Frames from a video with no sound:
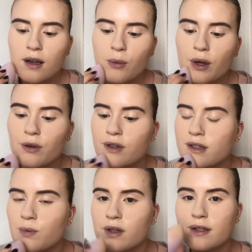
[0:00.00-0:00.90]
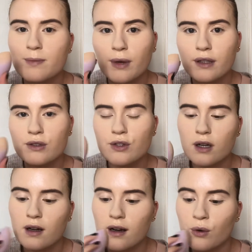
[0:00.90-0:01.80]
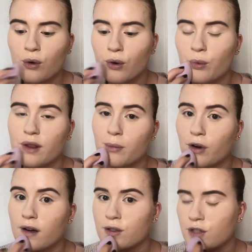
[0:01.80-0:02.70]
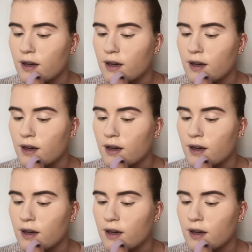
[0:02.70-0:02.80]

whether it's with a sponge or with a brush.